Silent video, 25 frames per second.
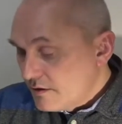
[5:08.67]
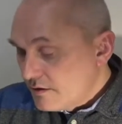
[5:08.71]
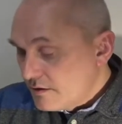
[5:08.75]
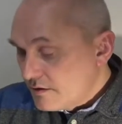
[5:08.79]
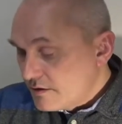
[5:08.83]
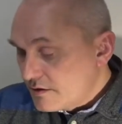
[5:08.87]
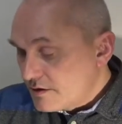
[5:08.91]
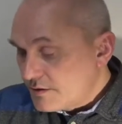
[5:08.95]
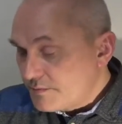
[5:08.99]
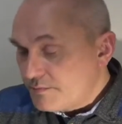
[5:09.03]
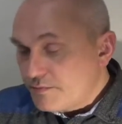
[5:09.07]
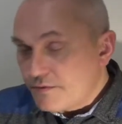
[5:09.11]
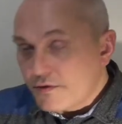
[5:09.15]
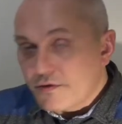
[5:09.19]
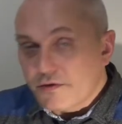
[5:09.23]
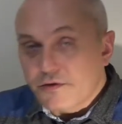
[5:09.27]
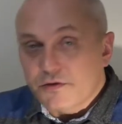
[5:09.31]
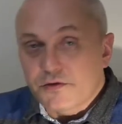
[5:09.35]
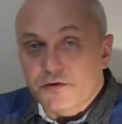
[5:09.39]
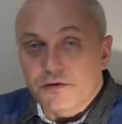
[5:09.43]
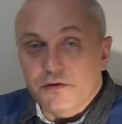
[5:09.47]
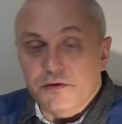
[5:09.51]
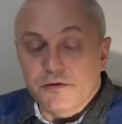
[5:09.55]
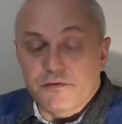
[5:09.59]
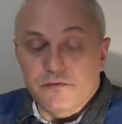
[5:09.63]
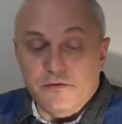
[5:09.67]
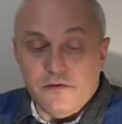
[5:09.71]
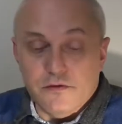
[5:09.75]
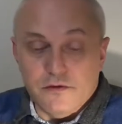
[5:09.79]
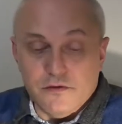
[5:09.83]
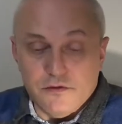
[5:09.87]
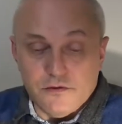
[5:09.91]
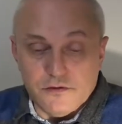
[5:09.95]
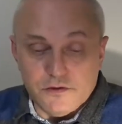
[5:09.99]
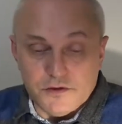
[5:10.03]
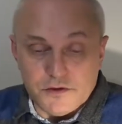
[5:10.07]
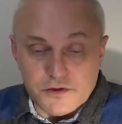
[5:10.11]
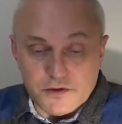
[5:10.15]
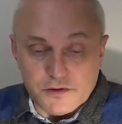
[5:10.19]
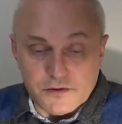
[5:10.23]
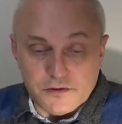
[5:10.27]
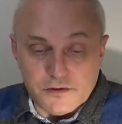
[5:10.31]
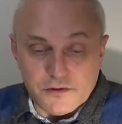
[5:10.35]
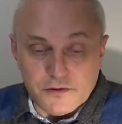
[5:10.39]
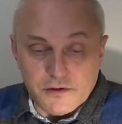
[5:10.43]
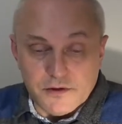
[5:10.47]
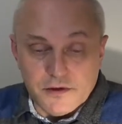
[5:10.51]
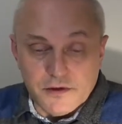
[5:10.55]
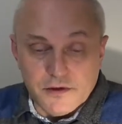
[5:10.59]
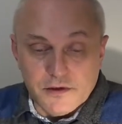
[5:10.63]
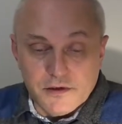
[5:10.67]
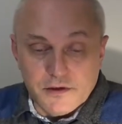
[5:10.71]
spiritual evolution,